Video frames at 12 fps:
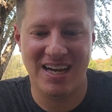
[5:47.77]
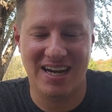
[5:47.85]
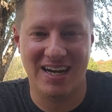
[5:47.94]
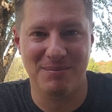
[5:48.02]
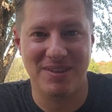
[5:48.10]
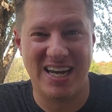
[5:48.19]

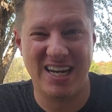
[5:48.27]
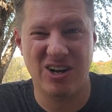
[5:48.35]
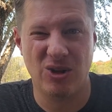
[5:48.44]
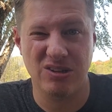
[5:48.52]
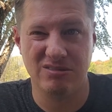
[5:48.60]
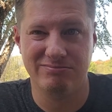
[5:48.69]
Um, they didn't
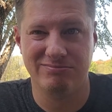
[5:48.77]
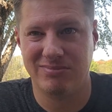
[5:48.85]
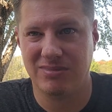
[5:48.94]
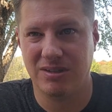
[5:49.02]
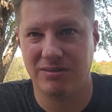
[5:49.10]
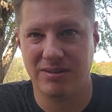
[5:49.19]

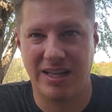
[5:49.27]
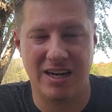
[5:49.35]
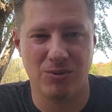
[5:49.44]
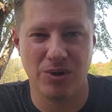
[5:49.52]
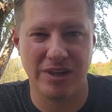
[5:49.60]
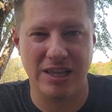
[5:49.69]
they
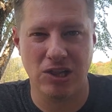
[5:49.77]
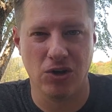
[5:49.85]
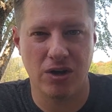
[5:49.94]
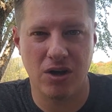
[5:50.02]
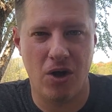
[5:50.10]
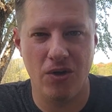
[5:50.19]
didn't really
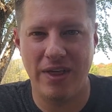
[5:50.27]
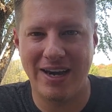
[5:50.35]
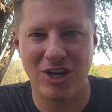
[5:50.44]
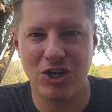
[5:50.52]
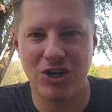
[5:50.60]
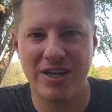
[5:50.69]
look all
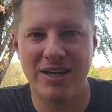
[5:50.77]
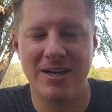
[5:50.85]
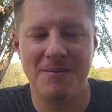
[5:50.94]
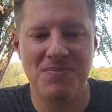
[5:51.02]
that good.